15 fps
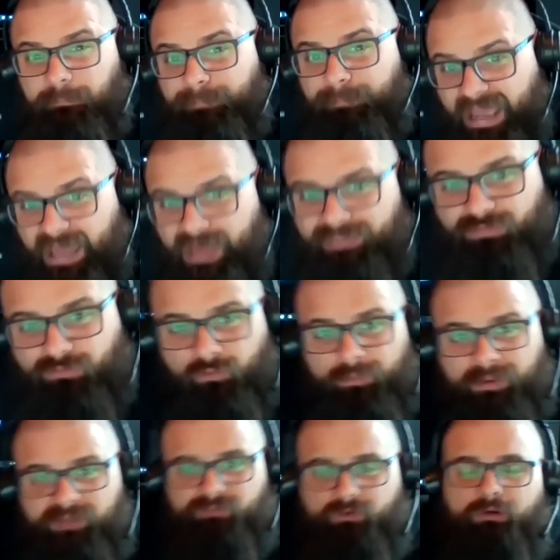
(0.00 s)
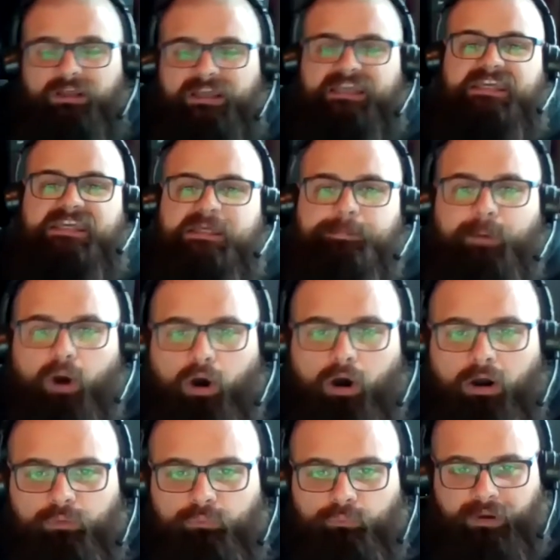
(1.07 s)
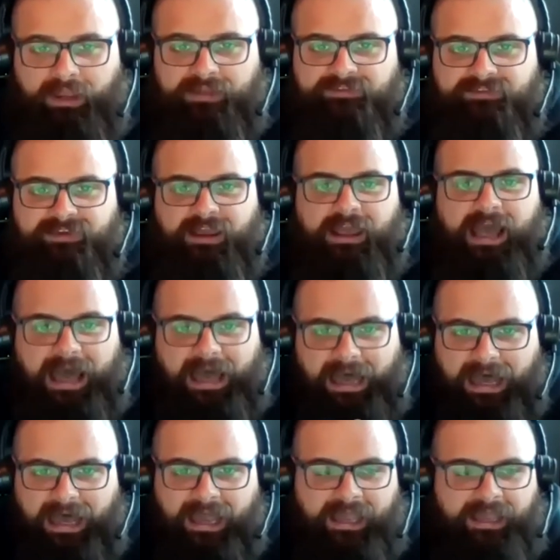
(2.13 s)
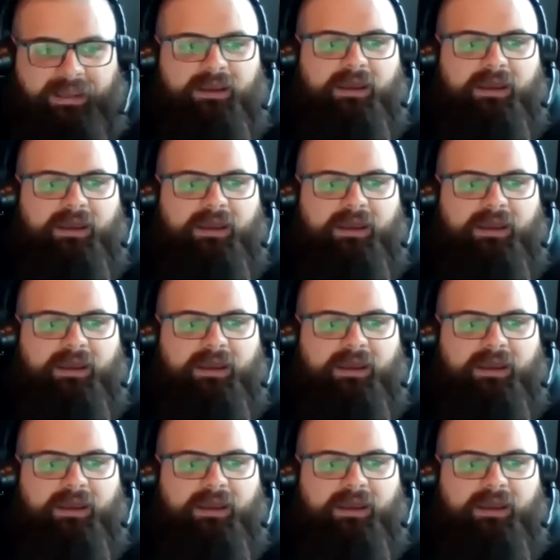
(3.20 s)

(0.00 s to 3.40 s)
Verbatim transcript: bathroom is going to keep our rent high.